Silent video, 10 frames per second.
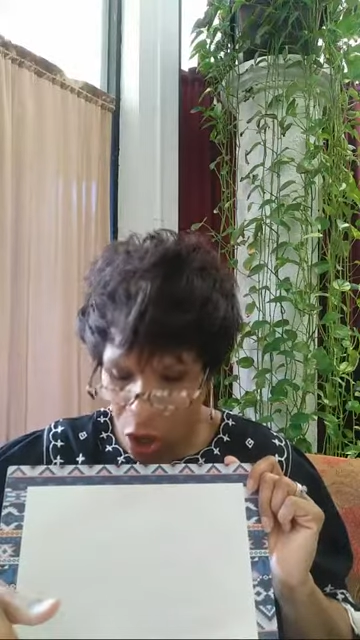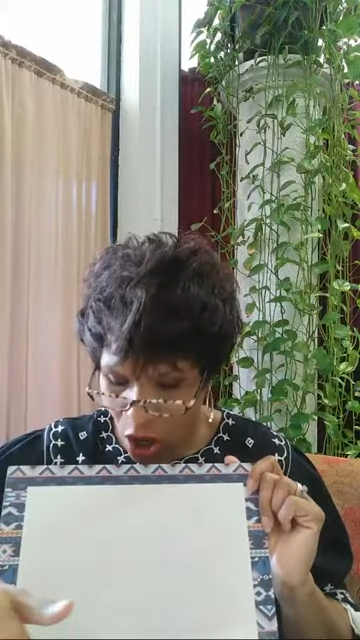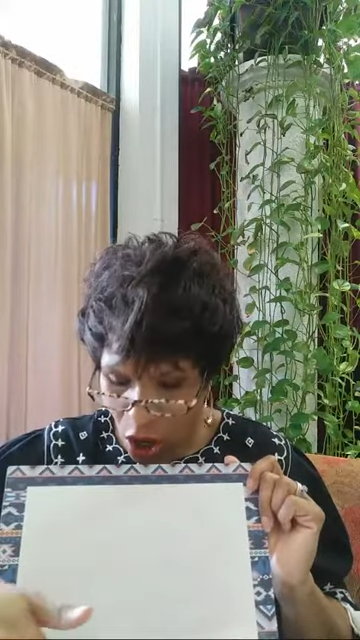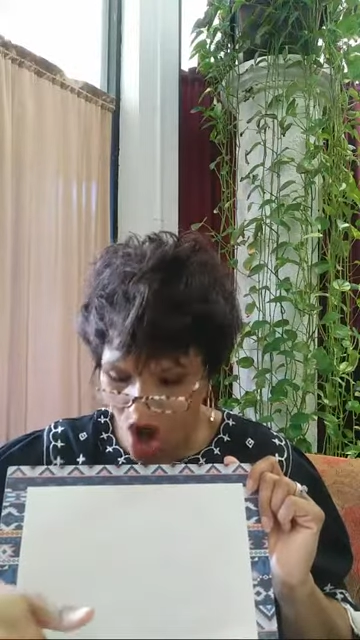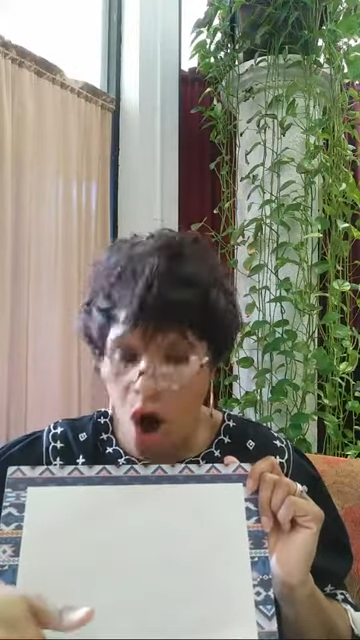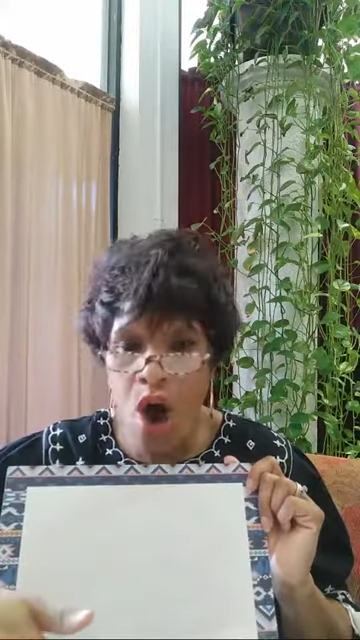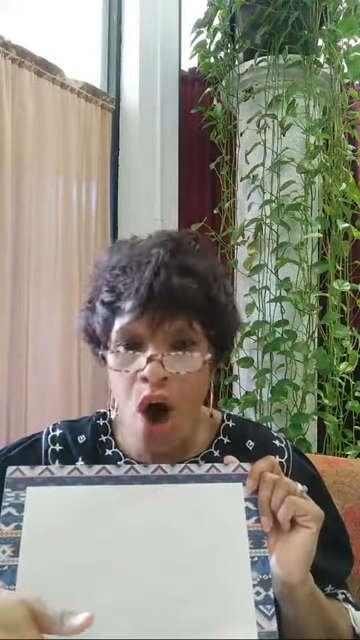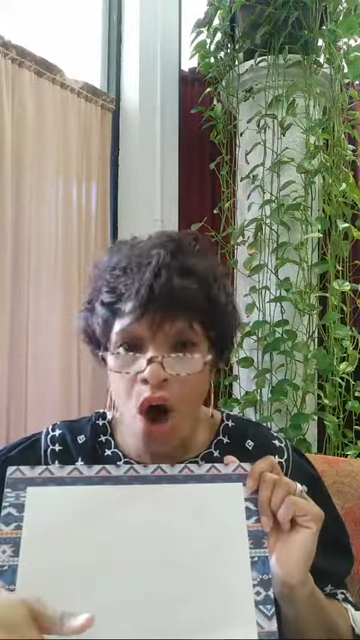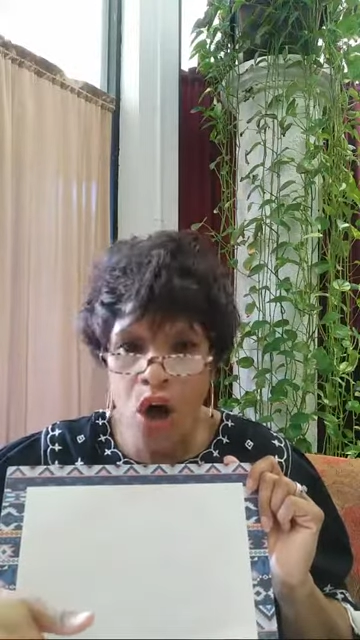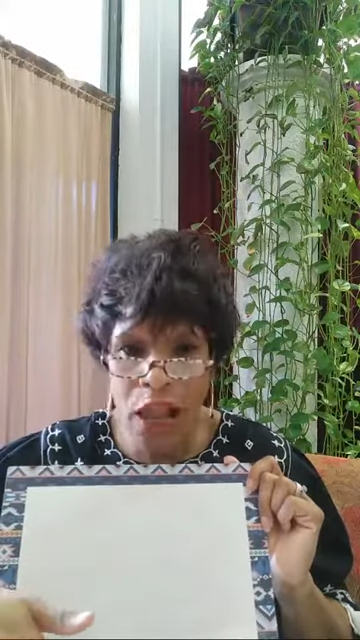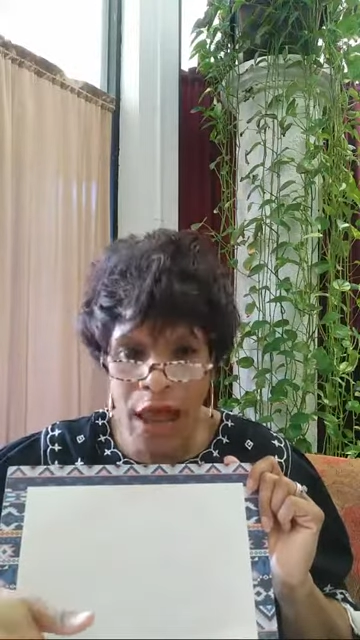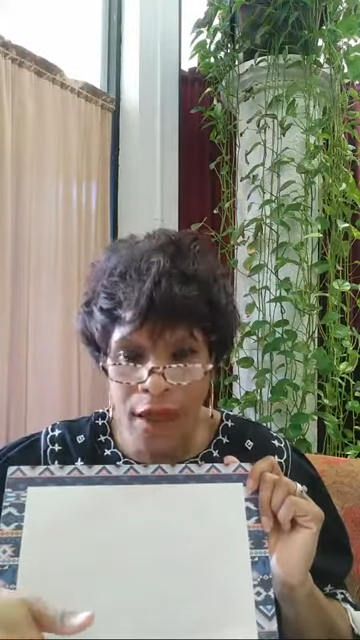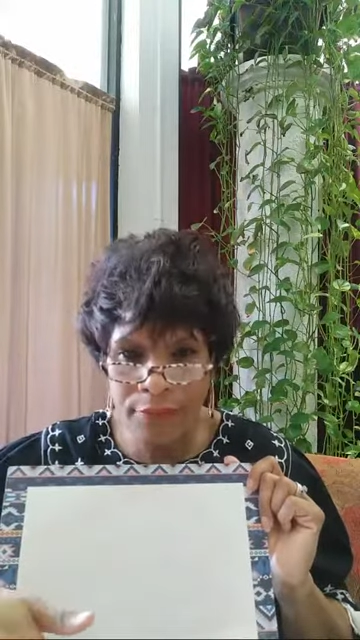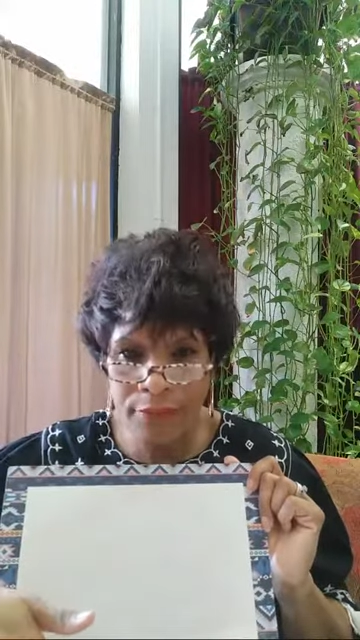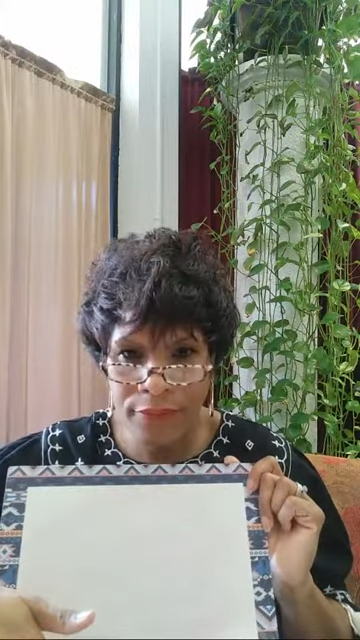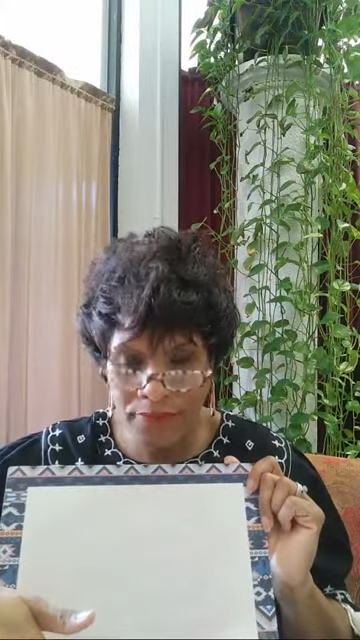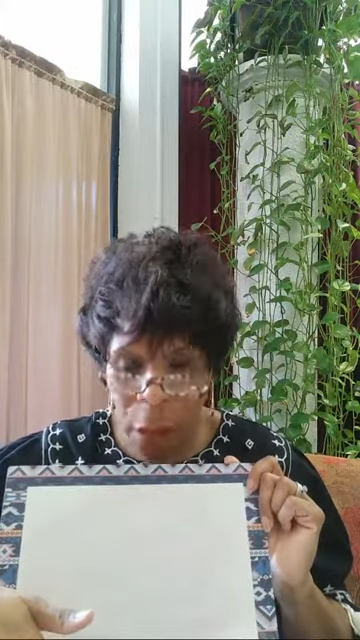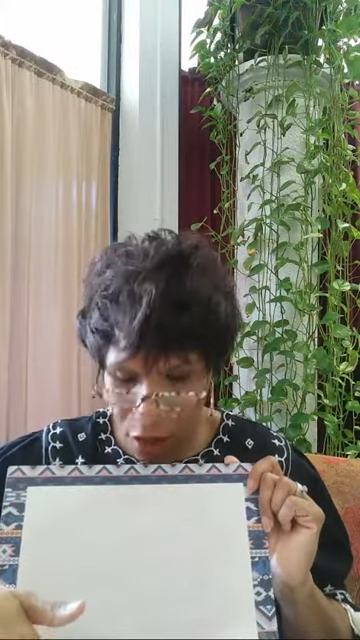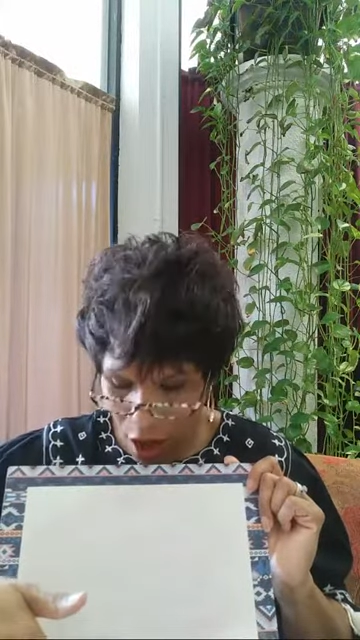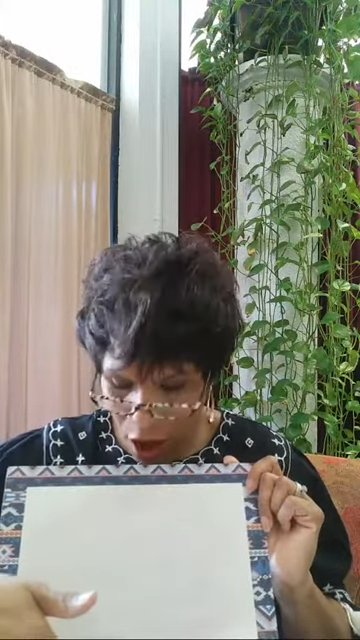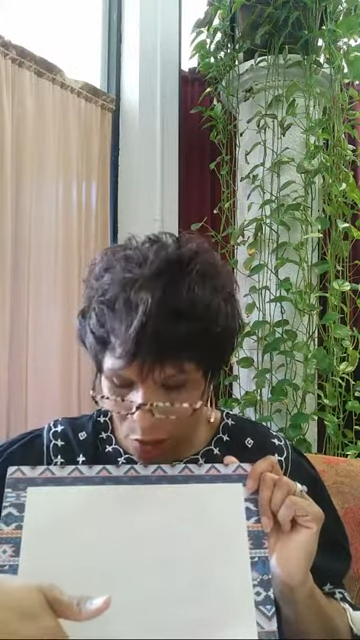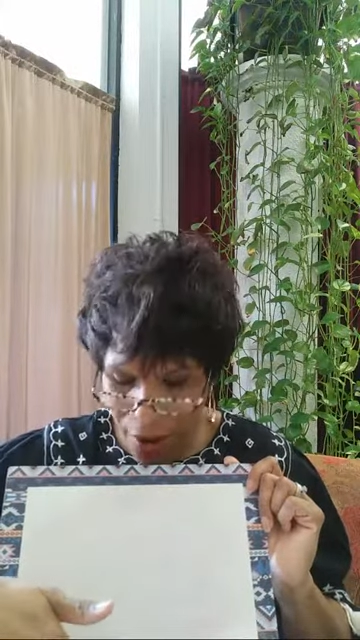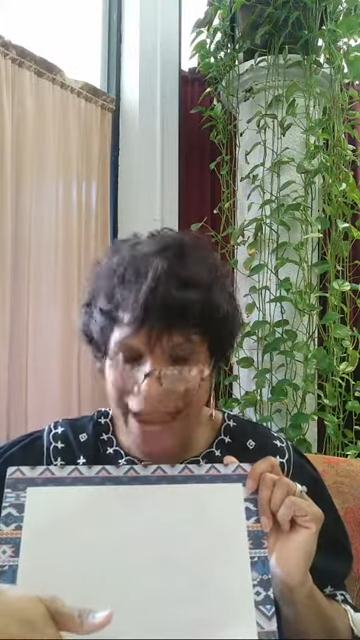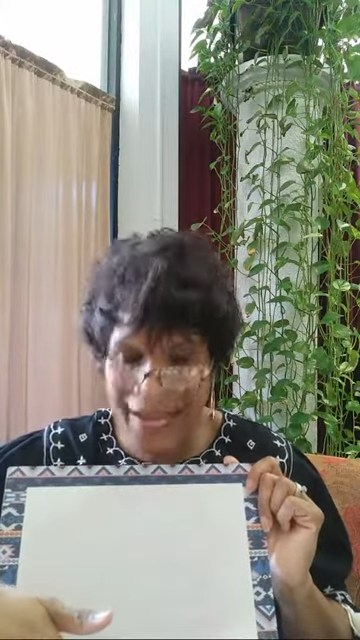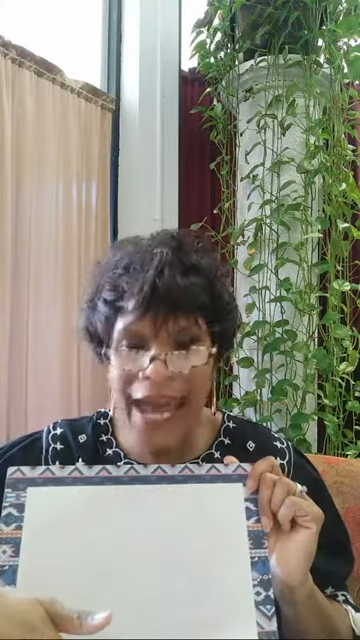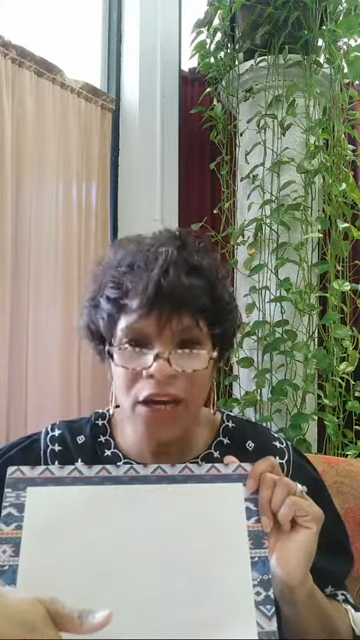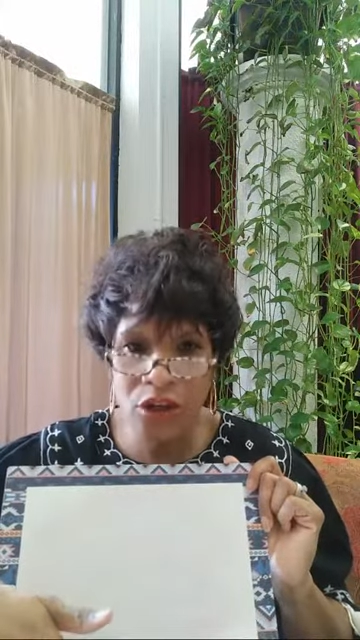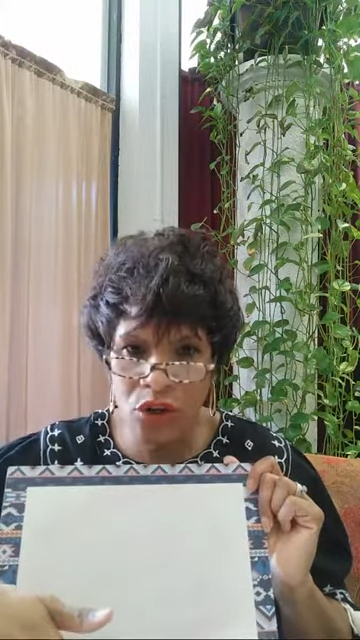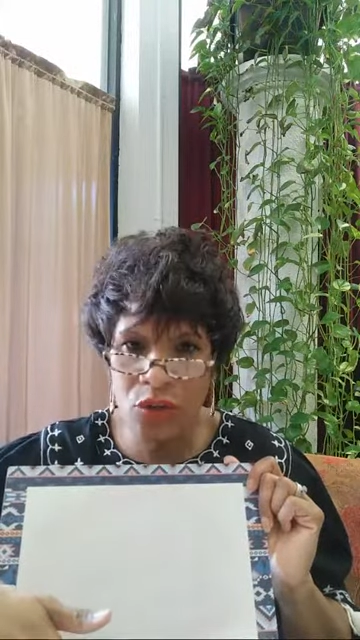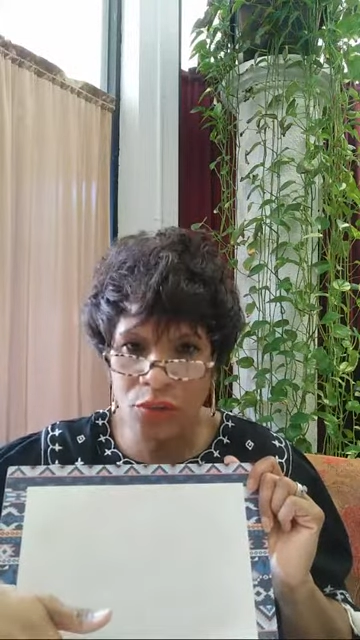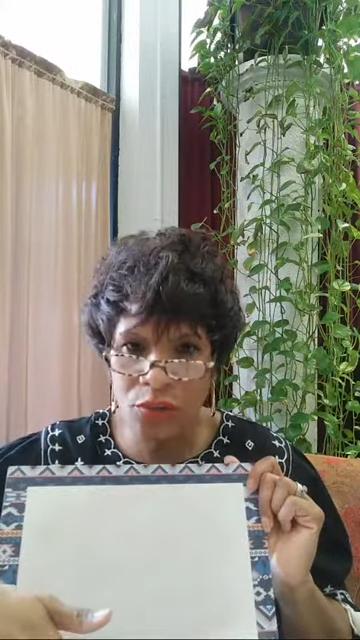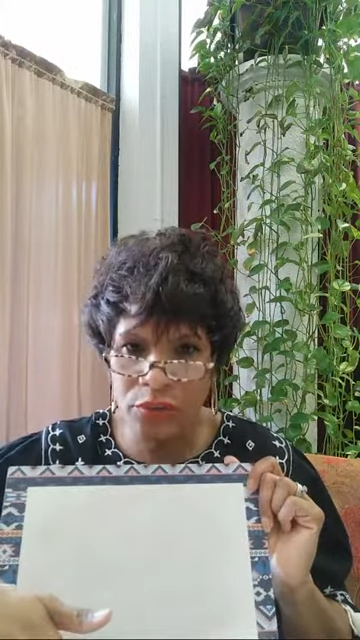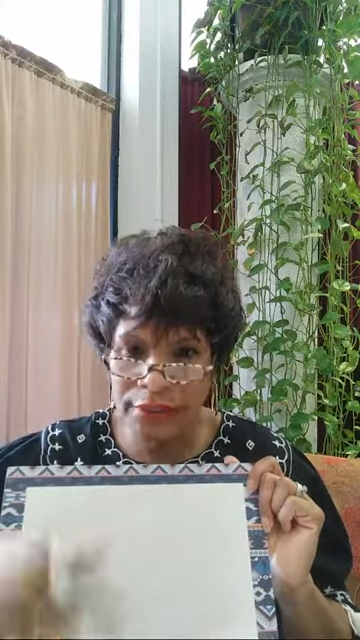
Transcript: all right, and a Nun.